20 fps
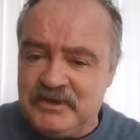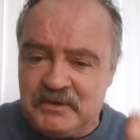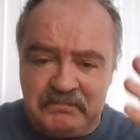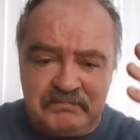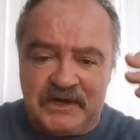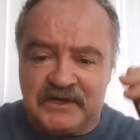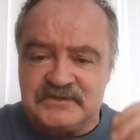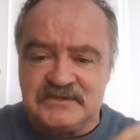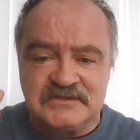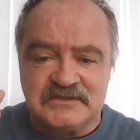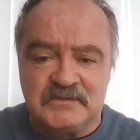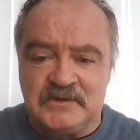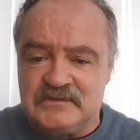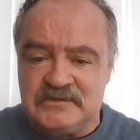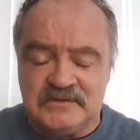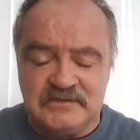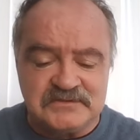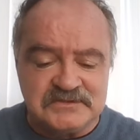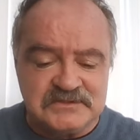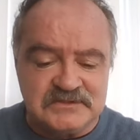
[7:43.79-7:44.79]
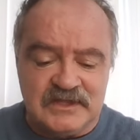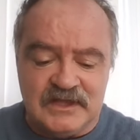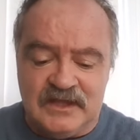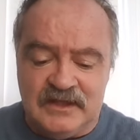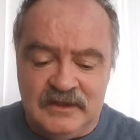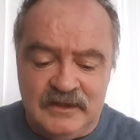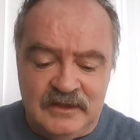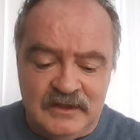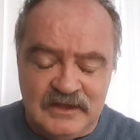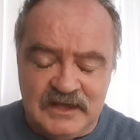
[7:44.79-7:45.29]
I'm not bothered about losing
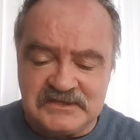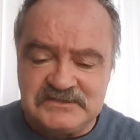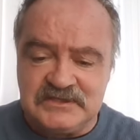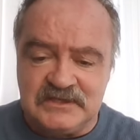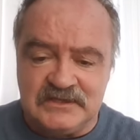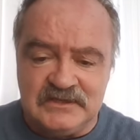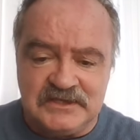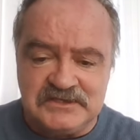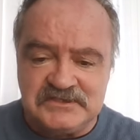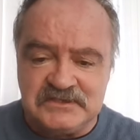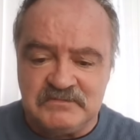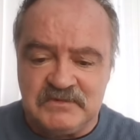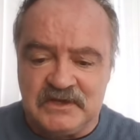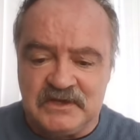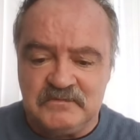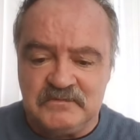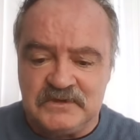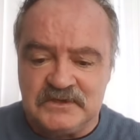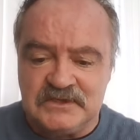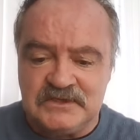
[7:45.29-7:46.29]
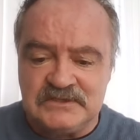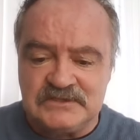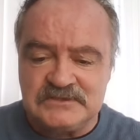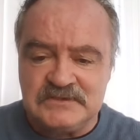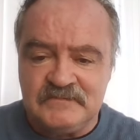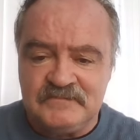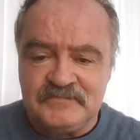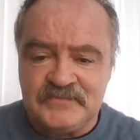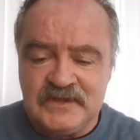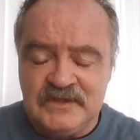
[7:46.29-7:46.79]
hair. That's the least of my
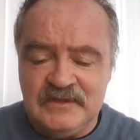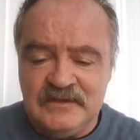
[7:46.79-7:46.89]
worries.